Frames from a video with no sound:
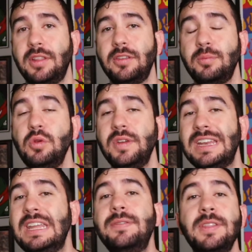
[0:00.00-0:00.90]
to this movie,
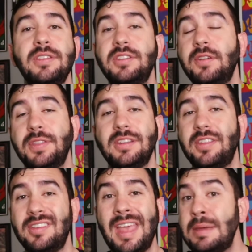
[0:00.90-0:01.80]
and even the stuff that's
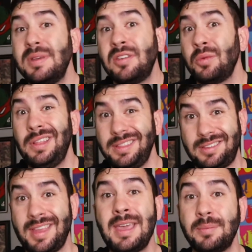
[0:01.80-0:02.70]
the same isn't really the
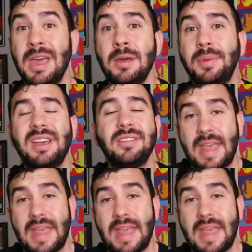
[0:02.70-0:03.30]
same because